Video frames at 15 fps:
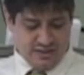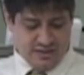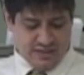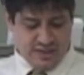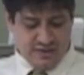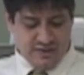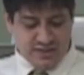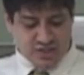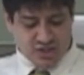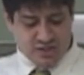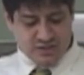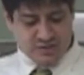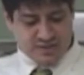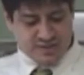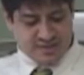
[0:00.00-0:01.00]
Then he
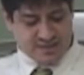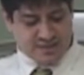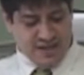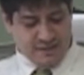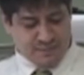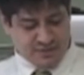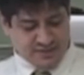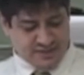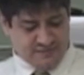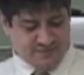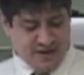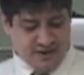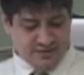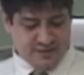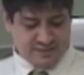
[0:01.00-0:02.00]
returned to his disciples and
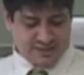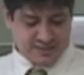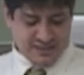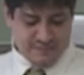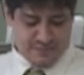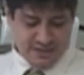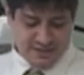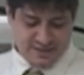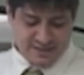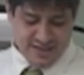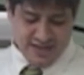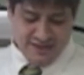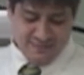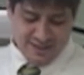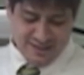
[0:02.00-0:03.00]
found them sleeping.
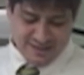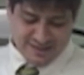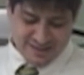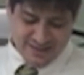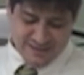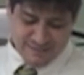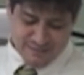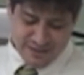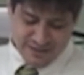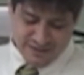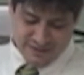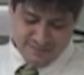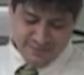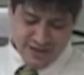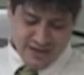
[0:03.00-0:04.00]
Simon, he said to
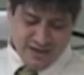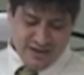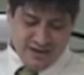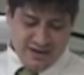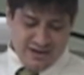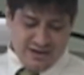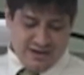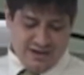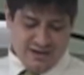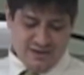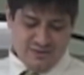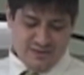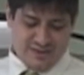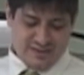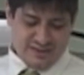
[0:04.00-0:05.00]
Peter, Are
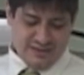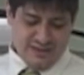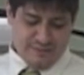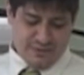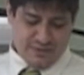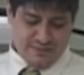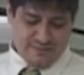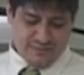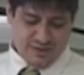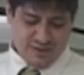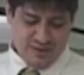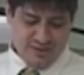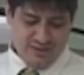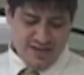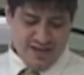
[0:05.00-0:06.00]
you asleep?
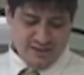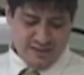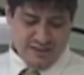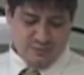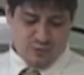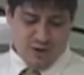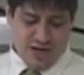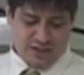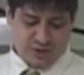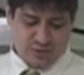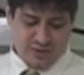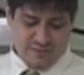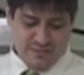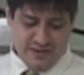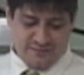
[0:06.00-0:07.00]
Could you not keep watch
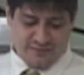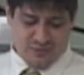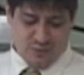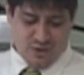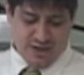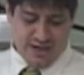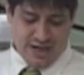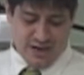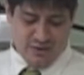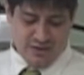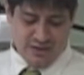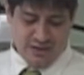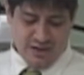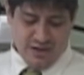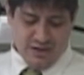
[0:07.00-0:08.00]
with me for one
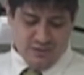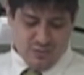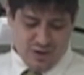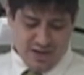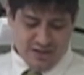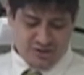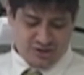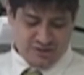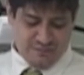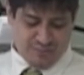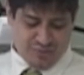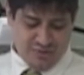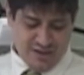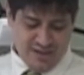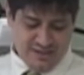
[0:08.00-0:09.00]
hour? Watch and
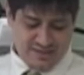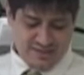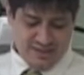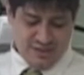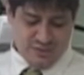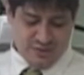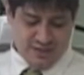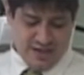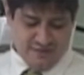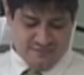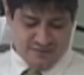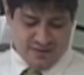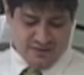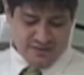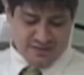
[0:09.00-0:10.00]
pray so that you will
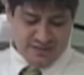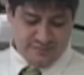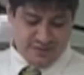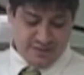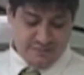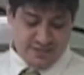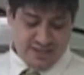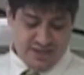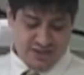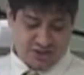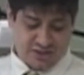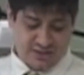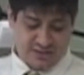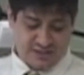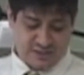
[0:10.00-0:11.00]
not fall into
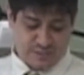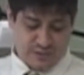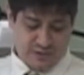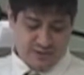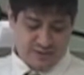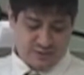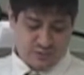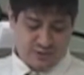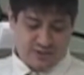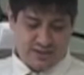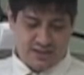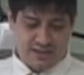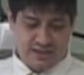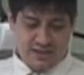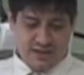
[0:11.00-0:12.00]
temptation. The spirit is
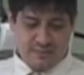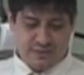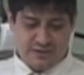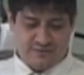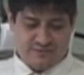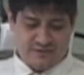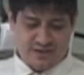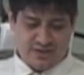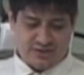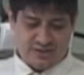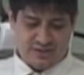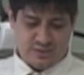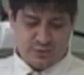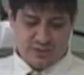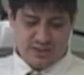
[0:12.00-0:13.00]
willing, but the flesh
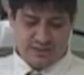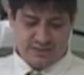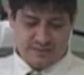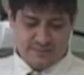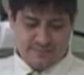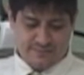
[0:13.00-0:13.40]
is weak.